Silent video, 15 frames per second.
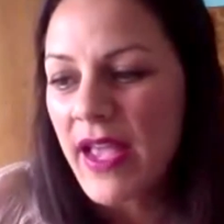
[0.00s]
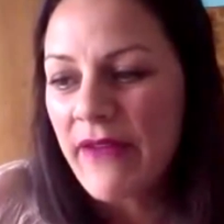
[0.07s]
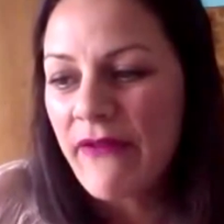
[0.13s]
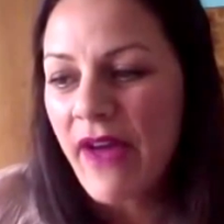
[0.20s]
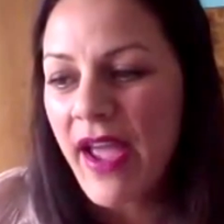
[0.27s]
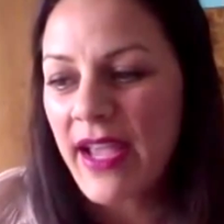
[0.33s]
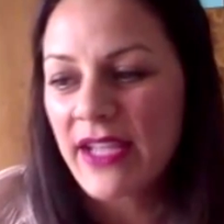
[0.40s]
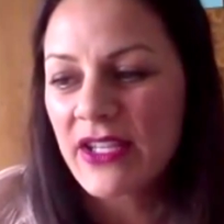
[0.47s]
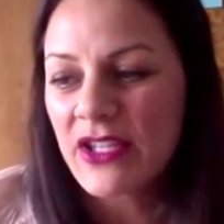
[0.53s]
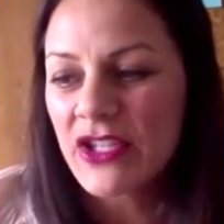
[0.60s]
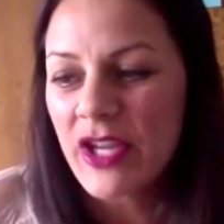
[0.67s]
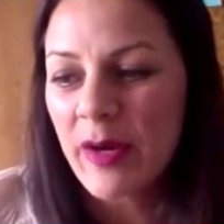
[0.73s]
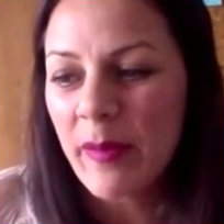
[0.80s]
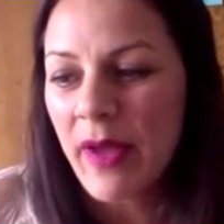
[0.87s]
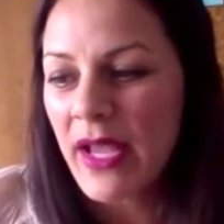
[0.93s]
If I can
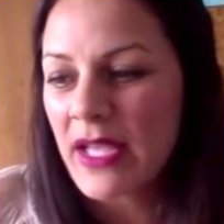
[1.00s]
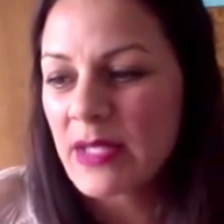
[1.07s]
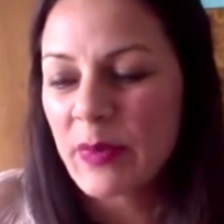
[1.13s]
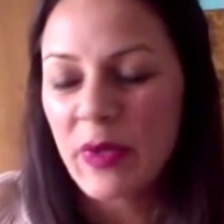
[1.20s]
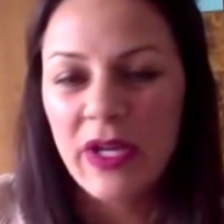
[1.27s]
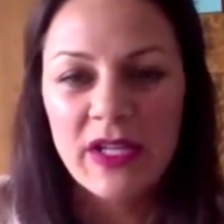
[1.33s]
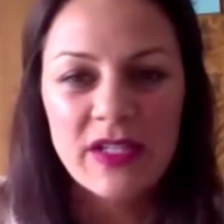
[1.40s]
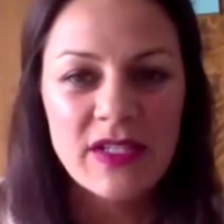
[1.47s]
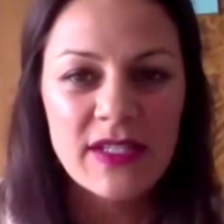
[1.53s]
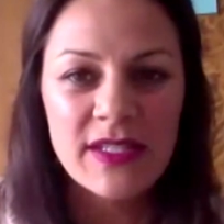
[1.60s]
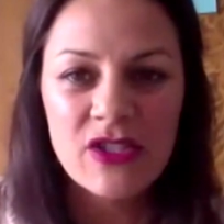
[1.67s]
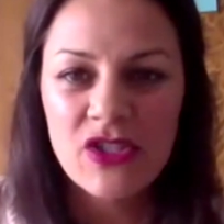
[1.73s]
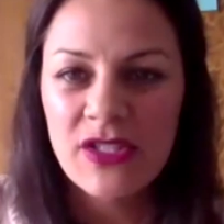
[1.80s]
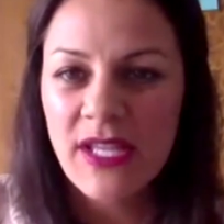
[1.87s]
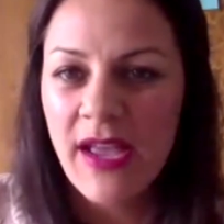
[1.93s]
share my experiences
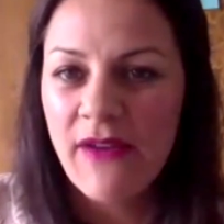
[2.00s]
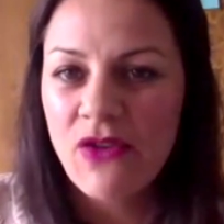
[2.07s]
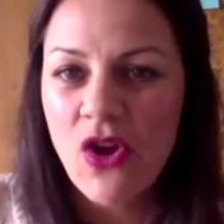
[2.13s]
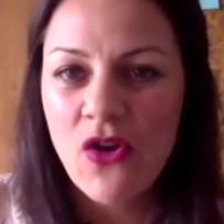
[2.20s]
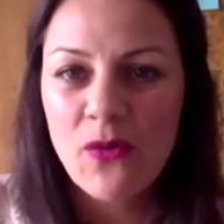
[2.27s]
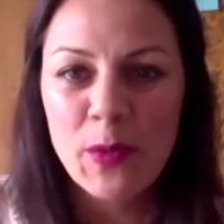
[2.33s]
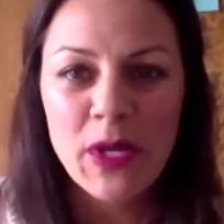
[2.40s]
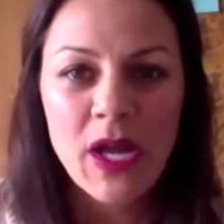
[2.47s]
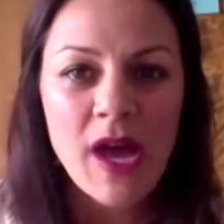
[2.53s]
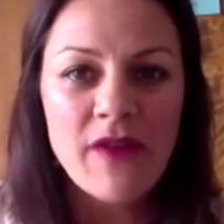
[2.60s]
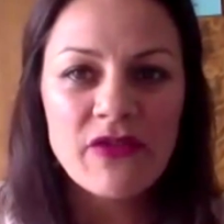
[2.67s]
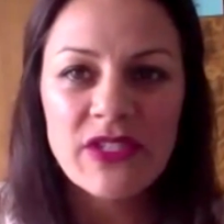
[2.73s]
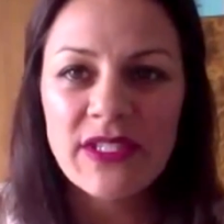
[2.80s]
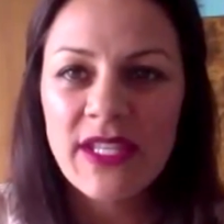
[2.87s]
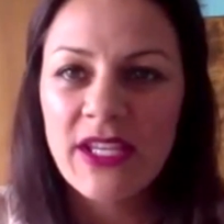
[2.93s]
and just have an open
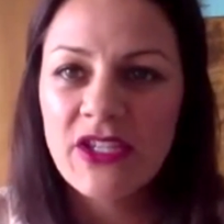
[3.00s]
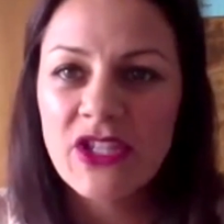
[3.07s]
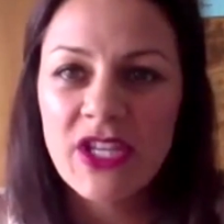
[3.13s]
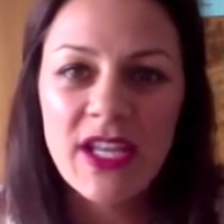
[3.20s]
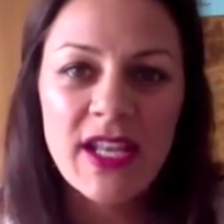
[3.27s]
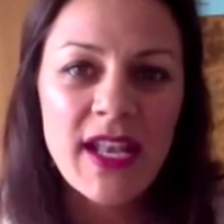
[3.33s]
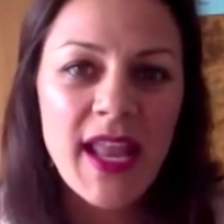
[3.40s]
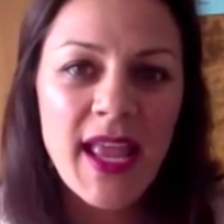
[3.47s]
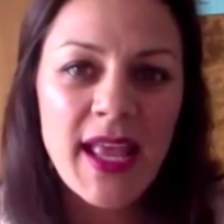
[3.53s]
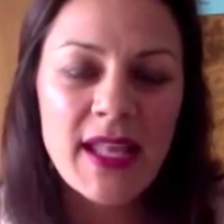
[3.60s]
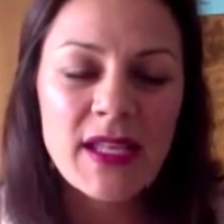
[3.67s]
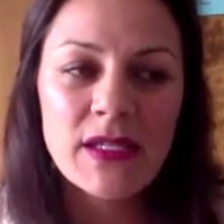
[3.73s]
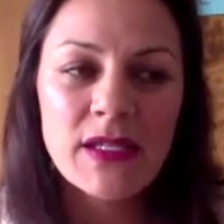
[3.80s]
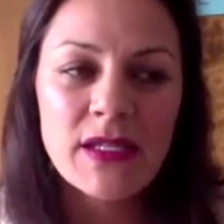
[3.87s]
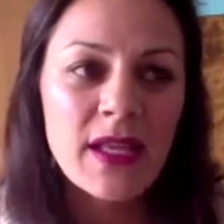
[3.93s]
conversation,
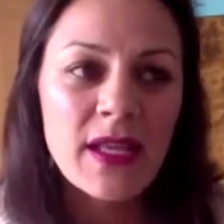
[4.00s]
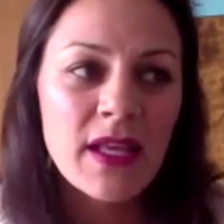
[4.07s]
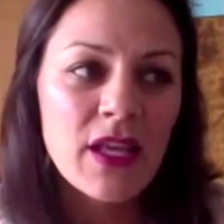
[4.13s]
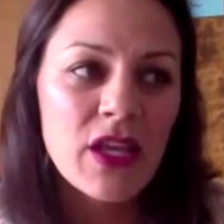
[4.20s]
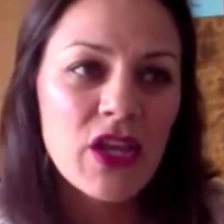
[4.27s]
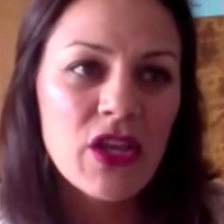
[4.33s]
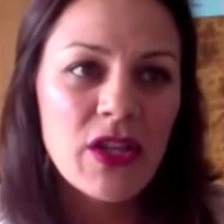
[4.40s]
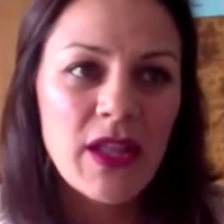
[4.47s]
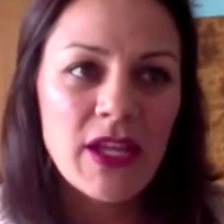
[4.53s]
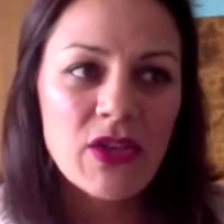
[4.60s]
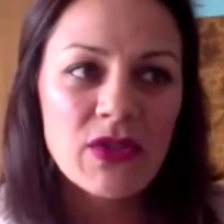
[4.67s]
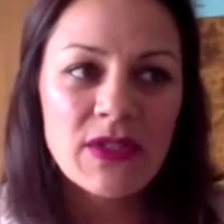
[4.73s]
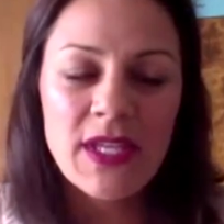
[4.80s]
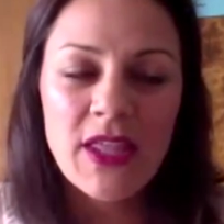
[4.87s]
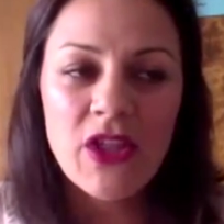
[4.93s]
and, you know, like
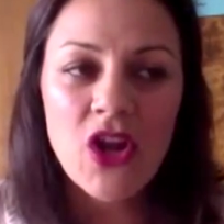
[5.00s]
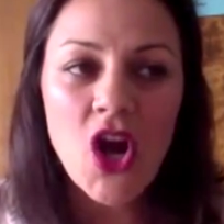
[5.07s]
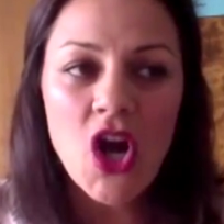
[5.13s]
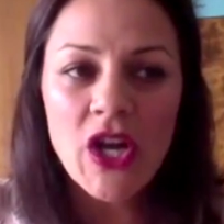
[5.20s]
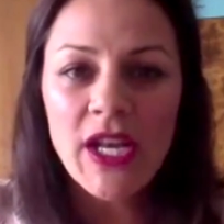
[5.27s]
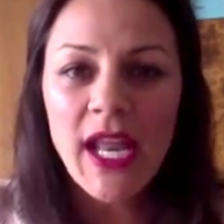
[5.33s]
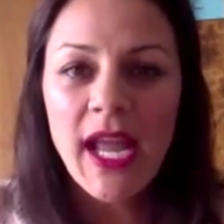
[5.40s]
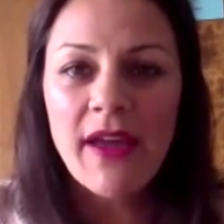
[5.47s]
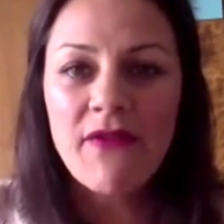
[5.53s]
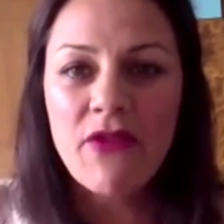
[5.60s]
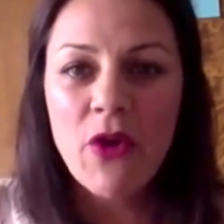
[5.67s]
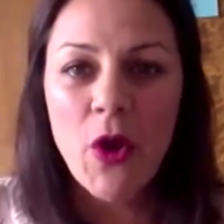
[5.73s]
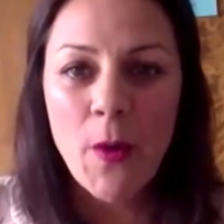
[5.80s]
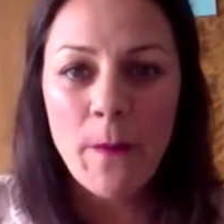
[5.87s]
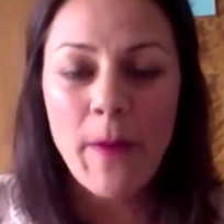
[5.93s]
you said, they're all going to have
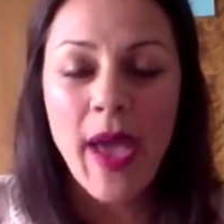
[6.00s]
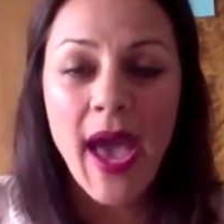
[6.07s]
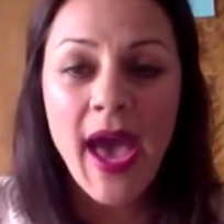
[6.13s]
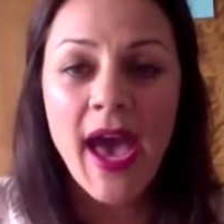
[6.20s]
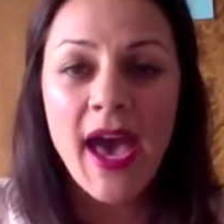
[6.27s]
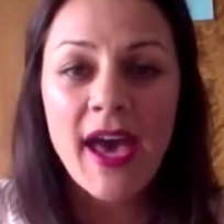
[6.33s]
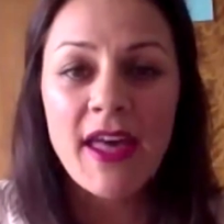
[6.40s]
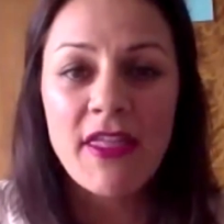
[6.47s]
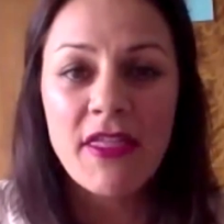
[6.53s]
their own path,